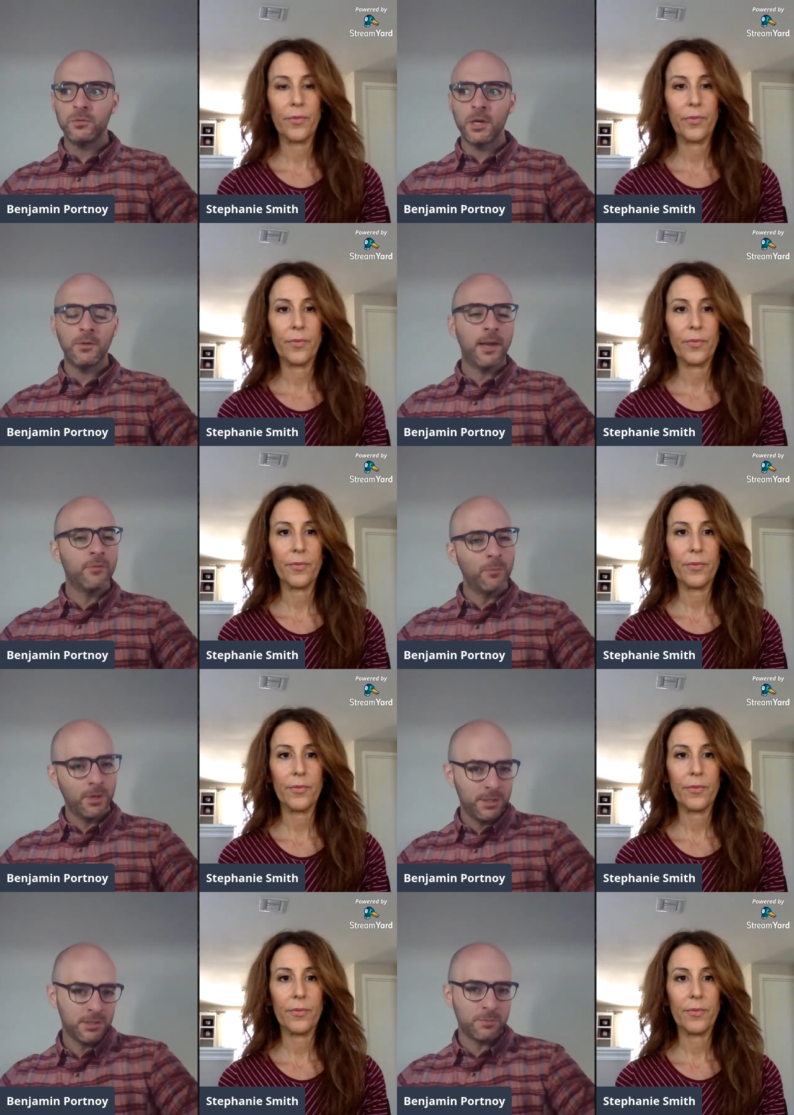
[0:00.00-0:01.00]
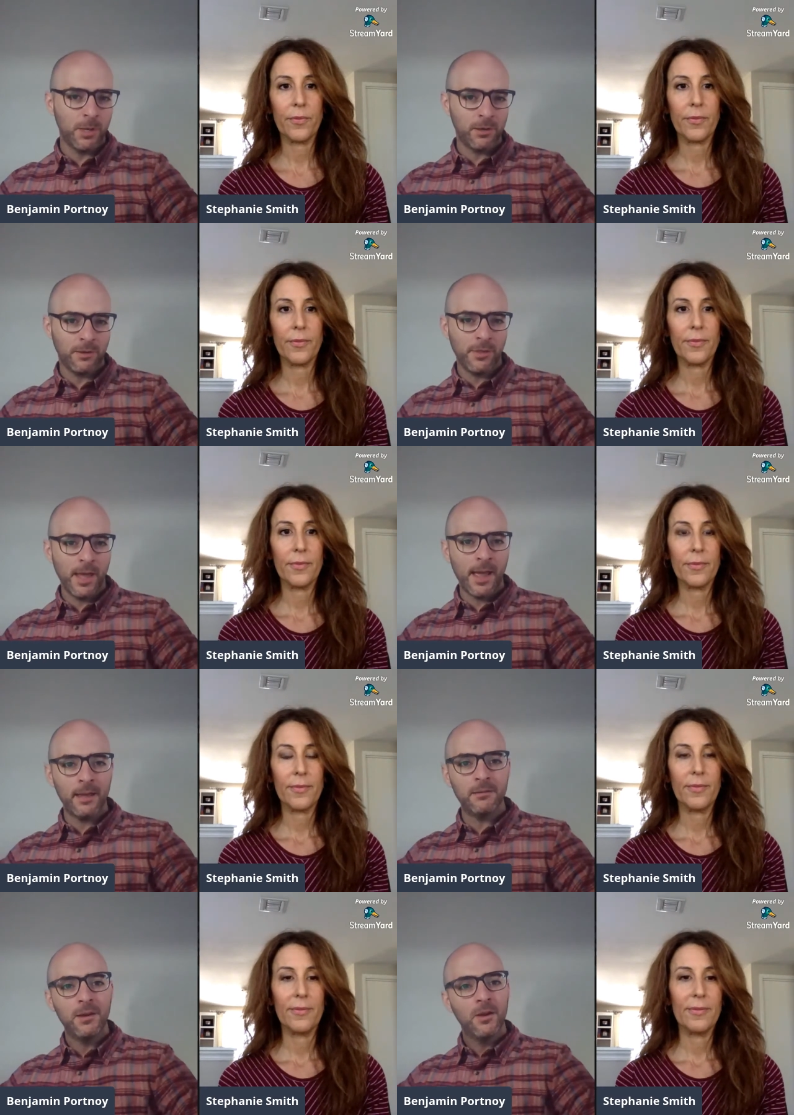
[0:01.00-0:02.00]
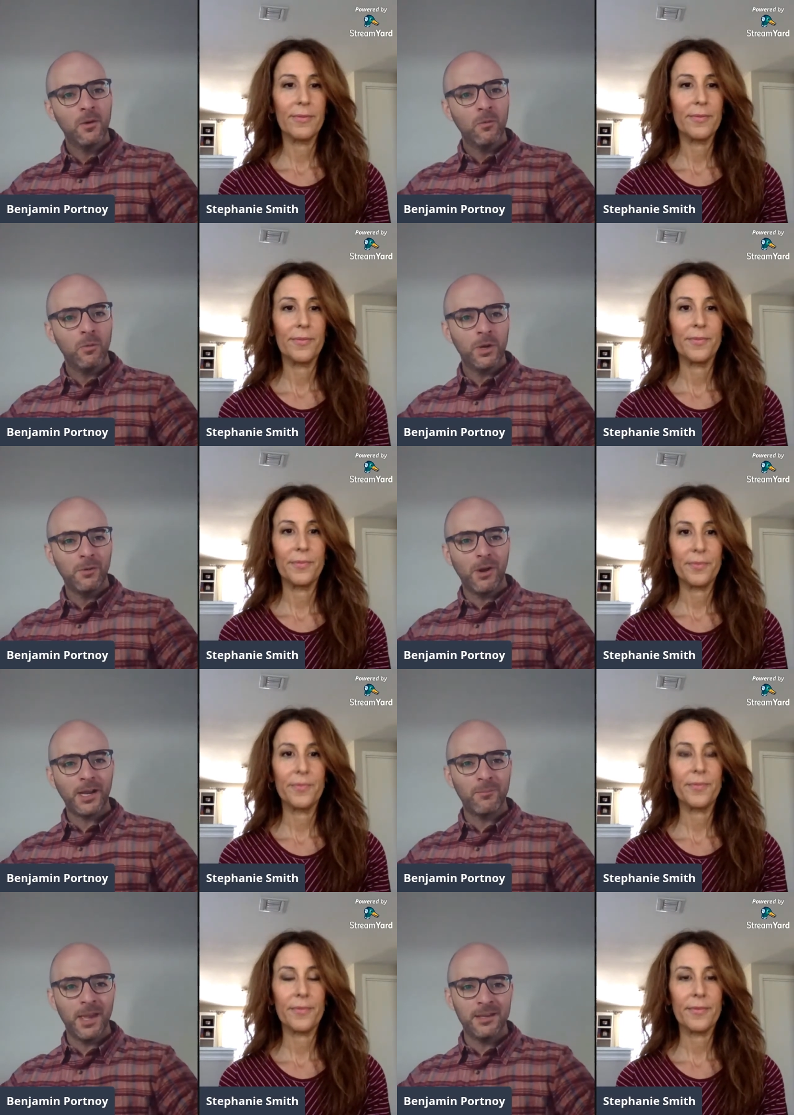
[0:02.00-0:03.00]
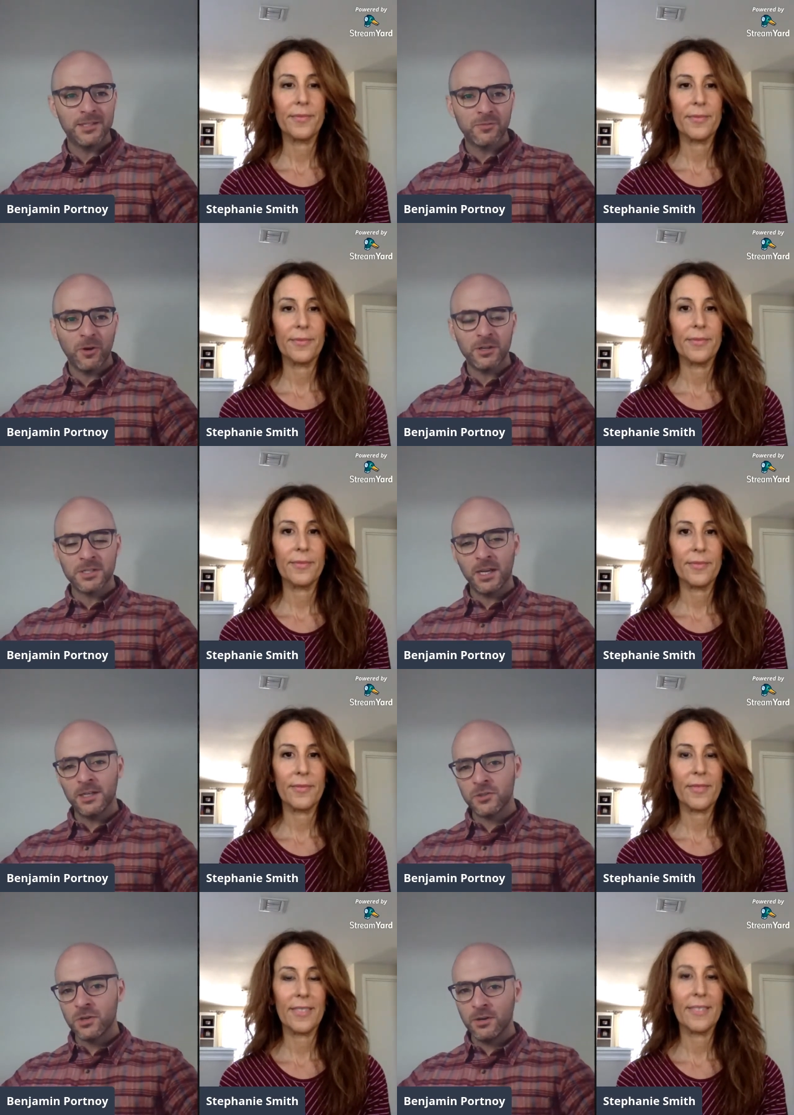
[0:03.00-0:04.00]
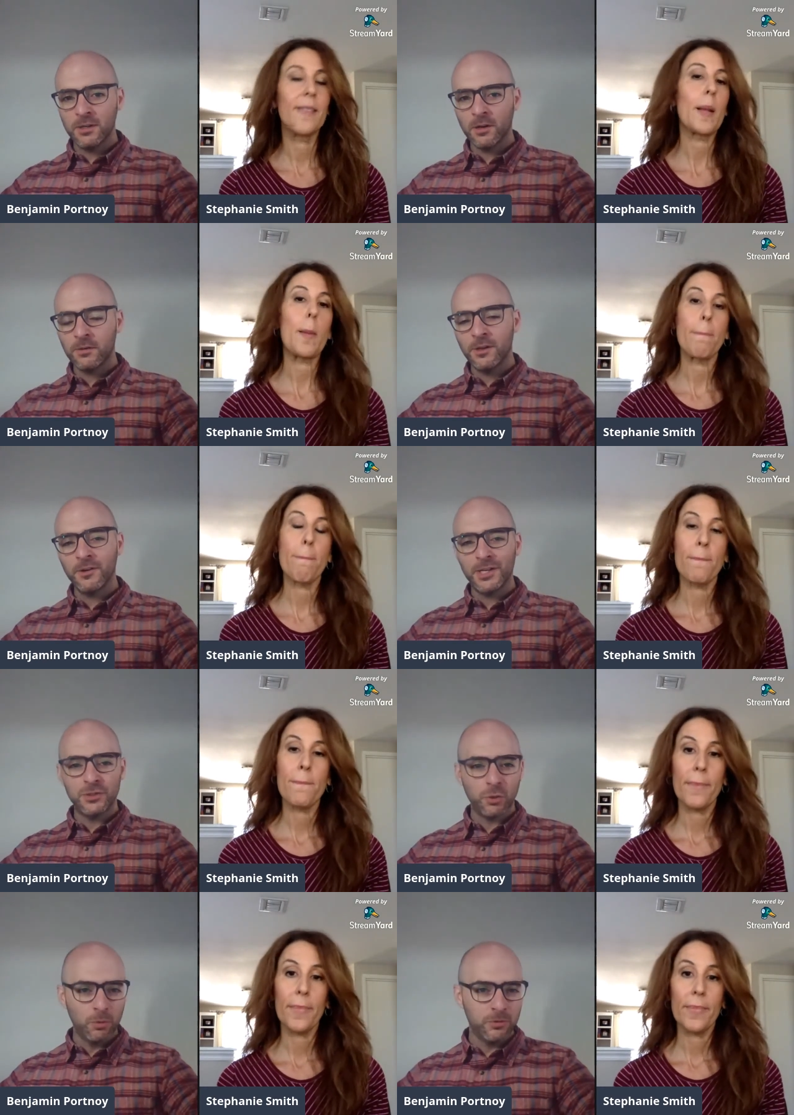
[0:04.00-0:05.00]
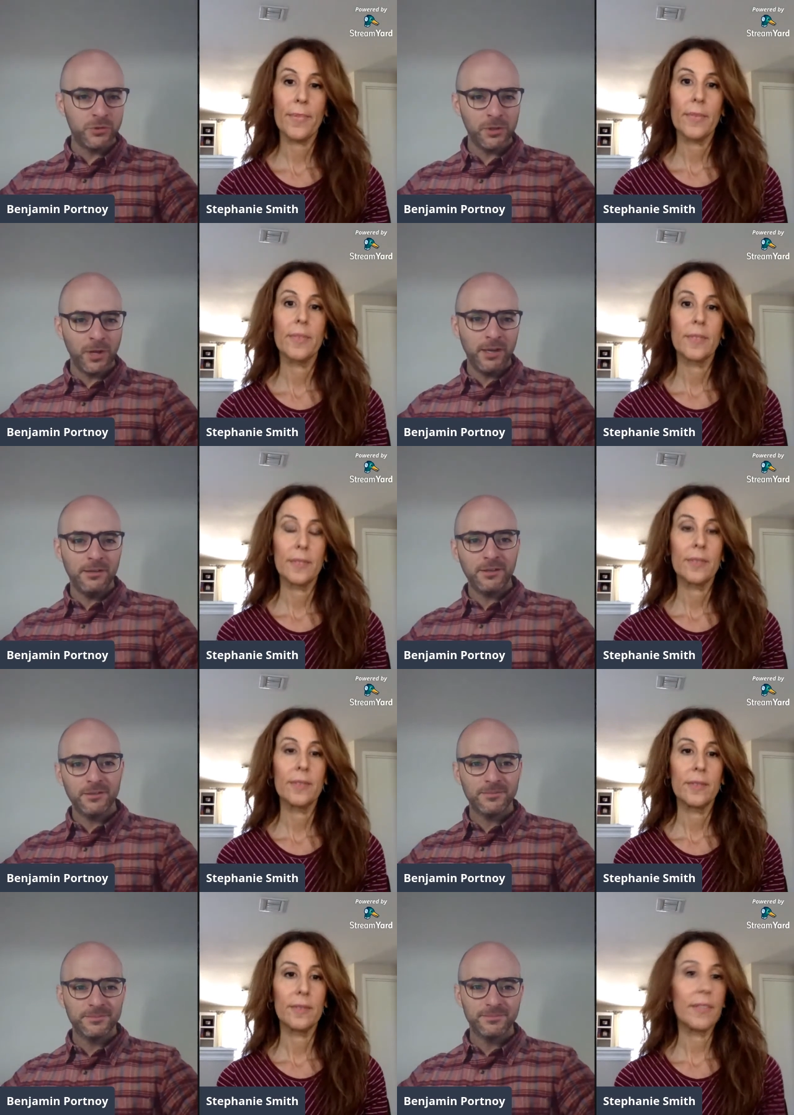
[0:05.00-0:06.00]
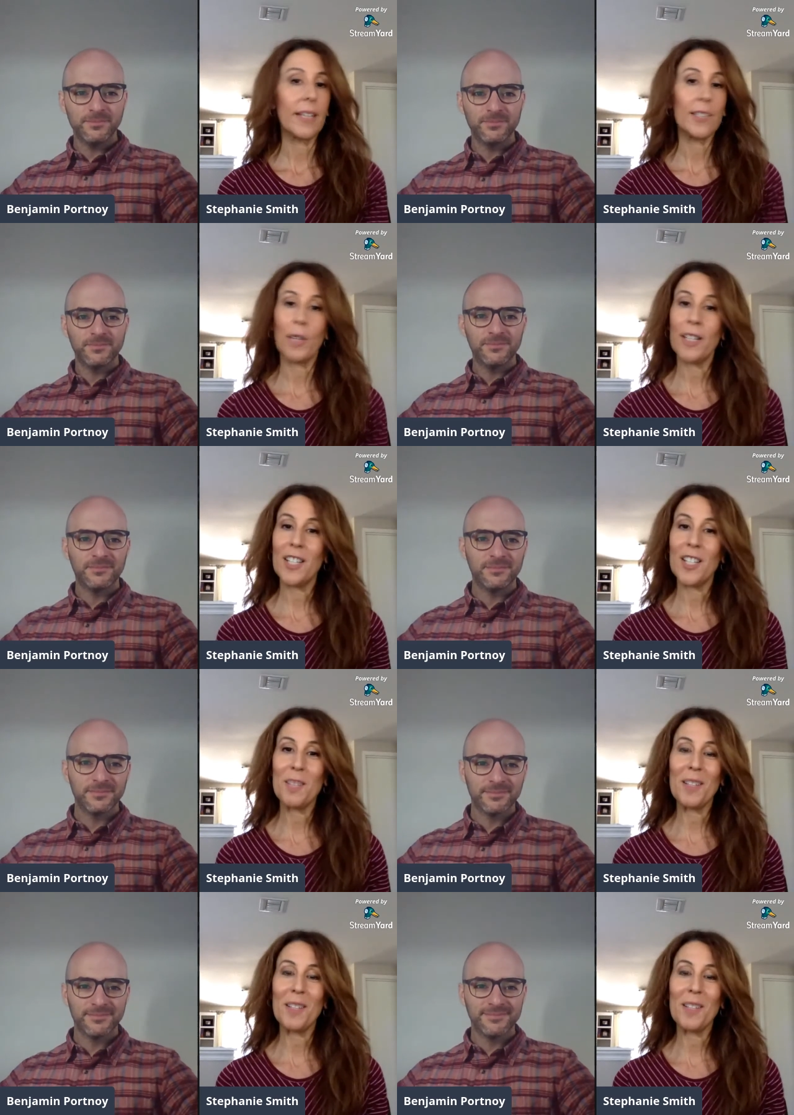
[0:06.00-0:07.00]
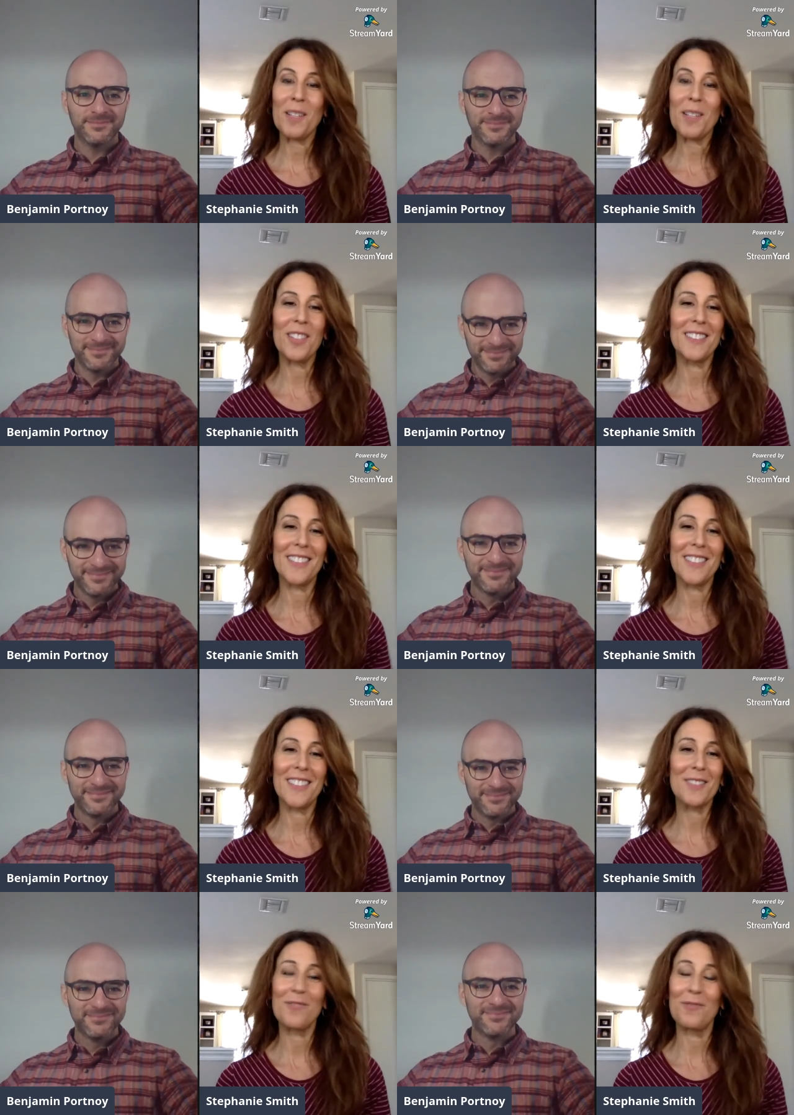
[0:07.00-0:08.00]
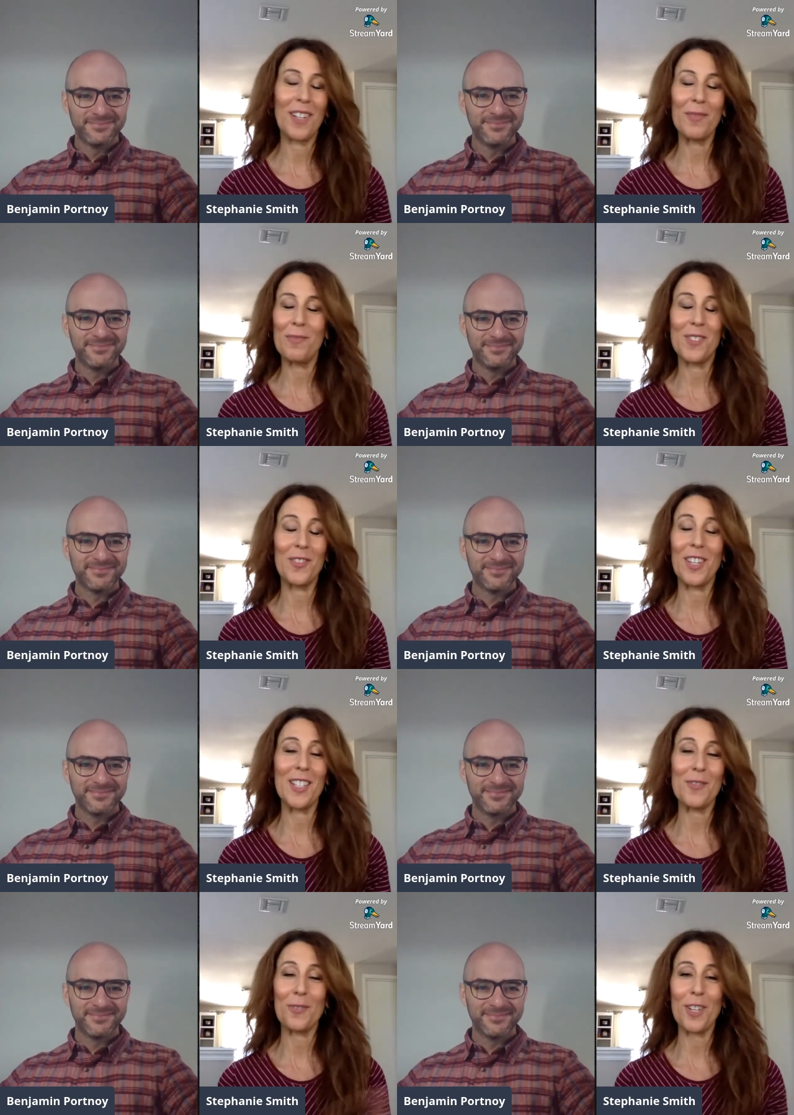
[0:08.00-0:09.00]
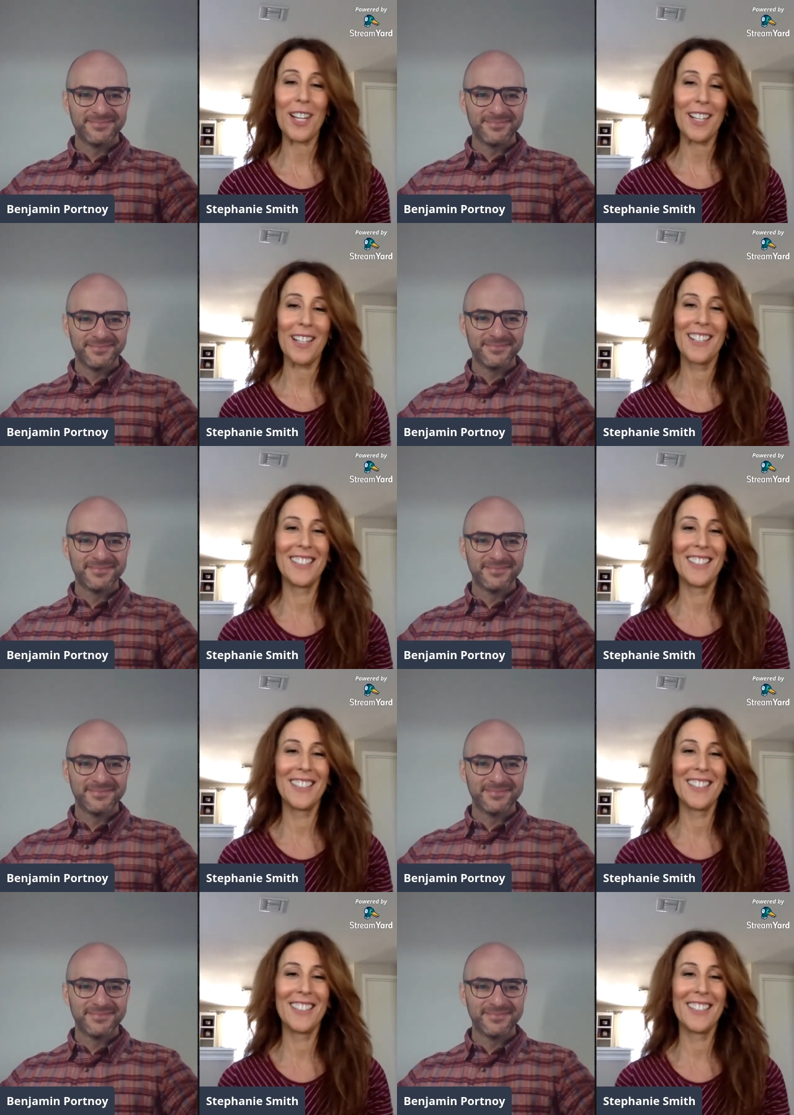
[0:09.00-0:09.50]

Speaker 1: don't have the money to spend on that? What do you recommend as far as getting started? Are there any tools you like?
Speaker 2: That's what I teach my students. It's it's free.